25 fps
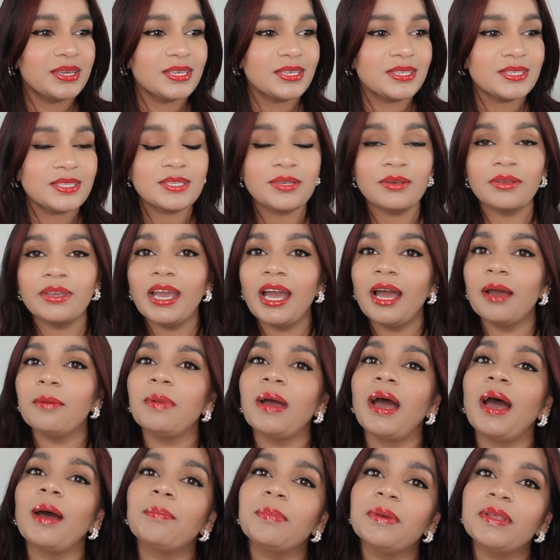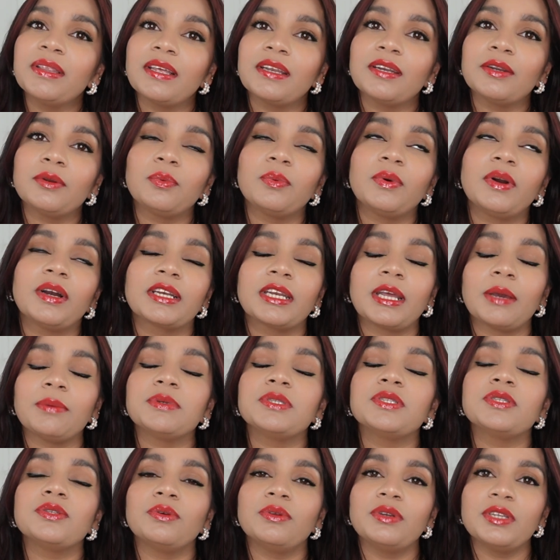So yeah, I'm happy that it worked. I
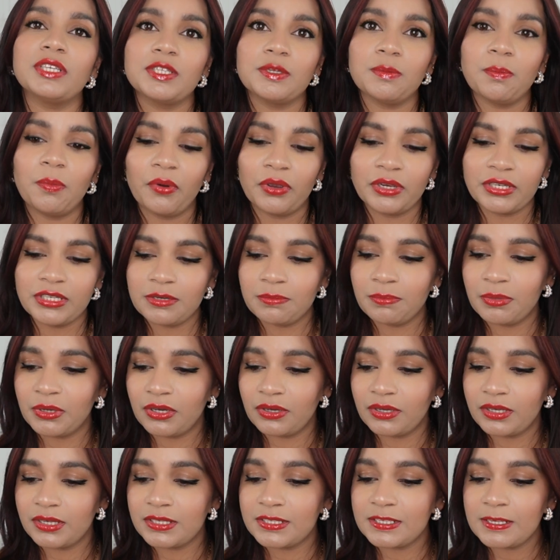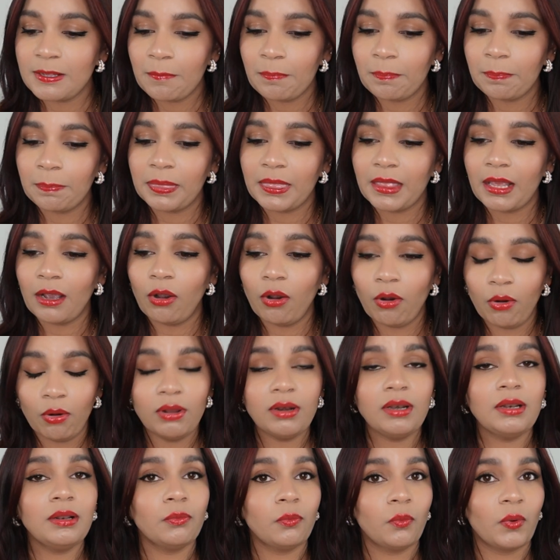was so disappointed because
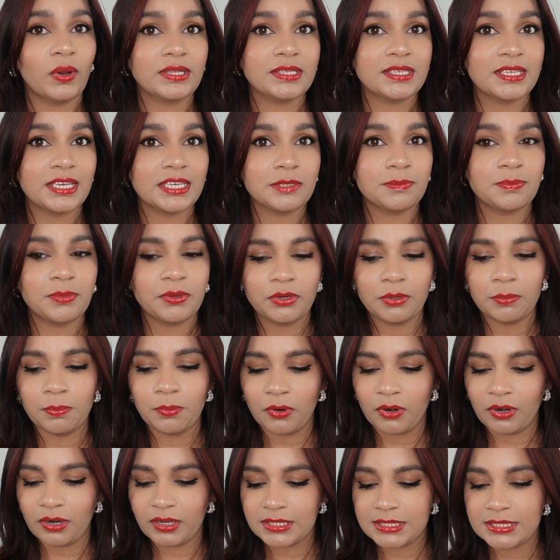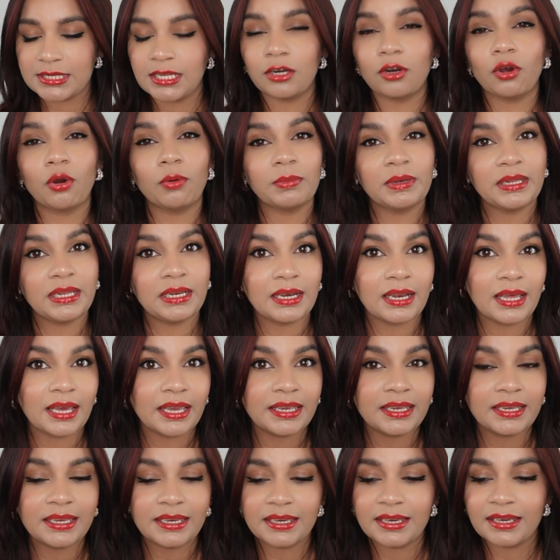all One Size Beauty products I normally
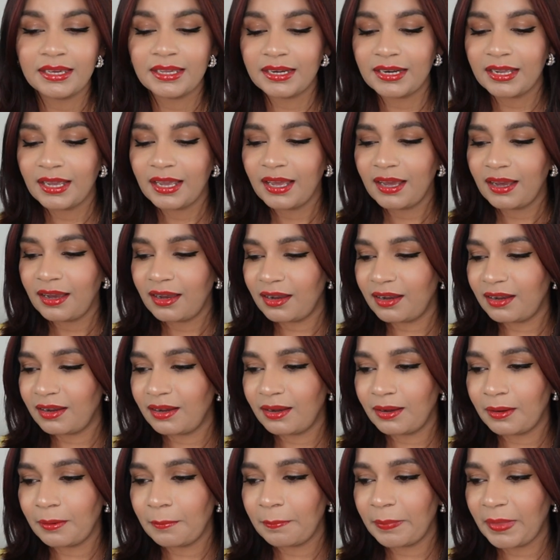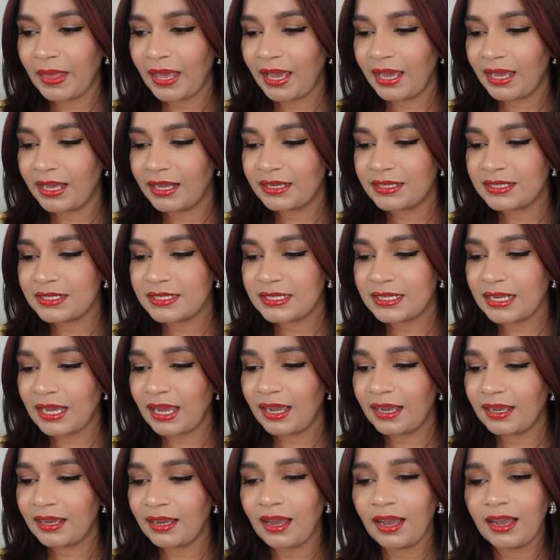like it, and
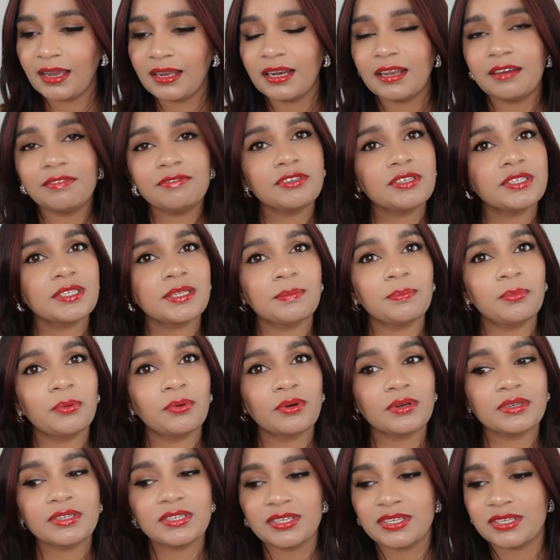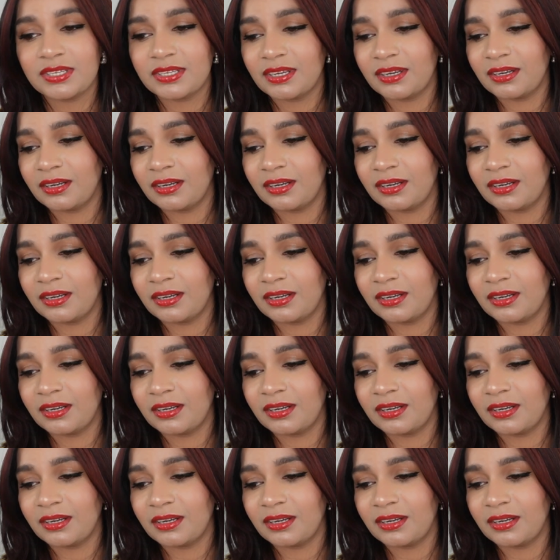I love to support